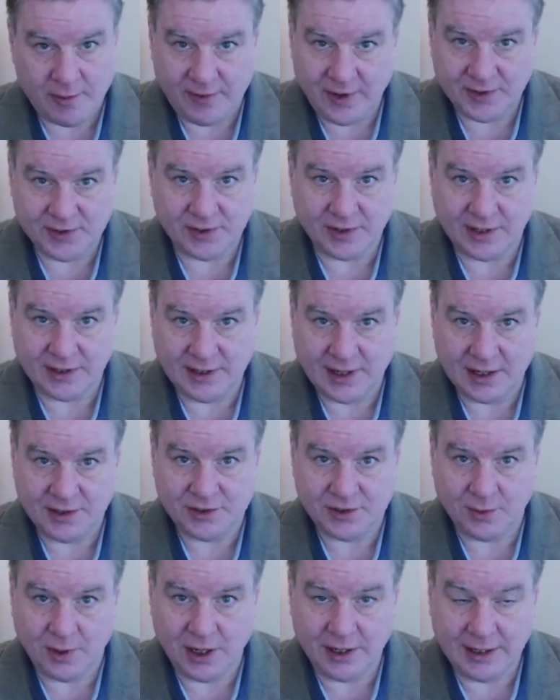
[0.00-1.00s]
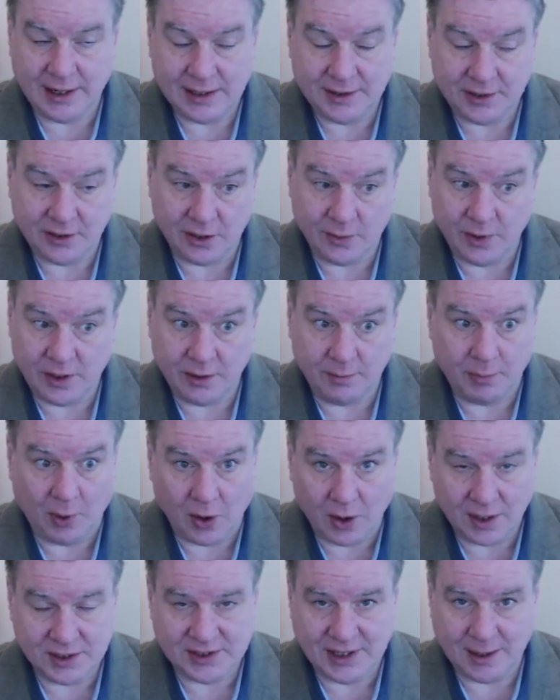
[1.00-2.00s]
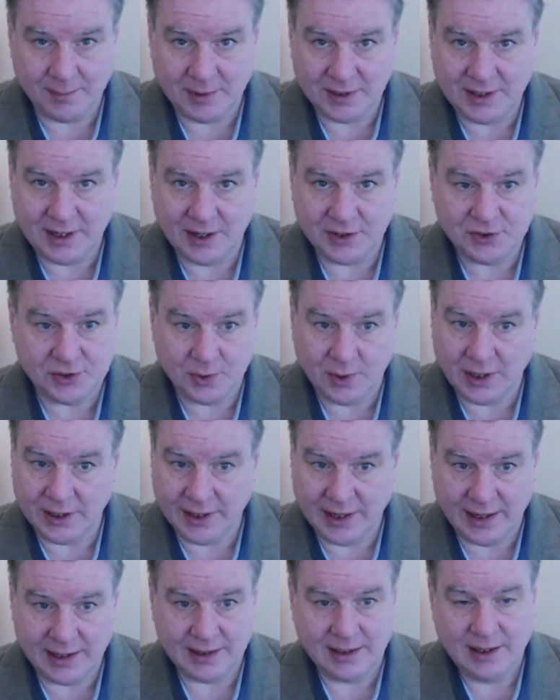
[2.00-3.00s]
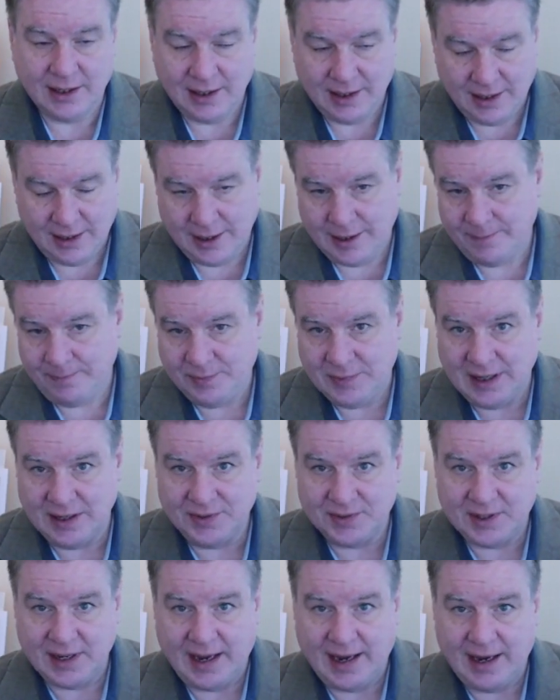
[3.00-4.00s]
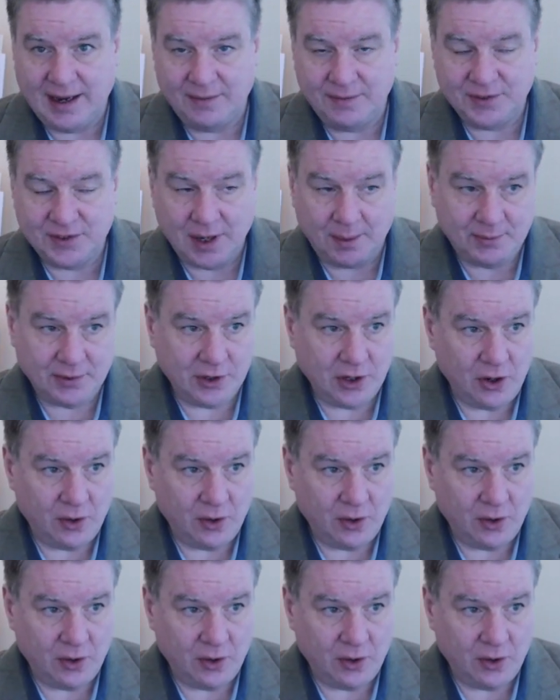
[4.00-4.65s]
professor can test you on that, the only way the bar exam can test you on that, is to have something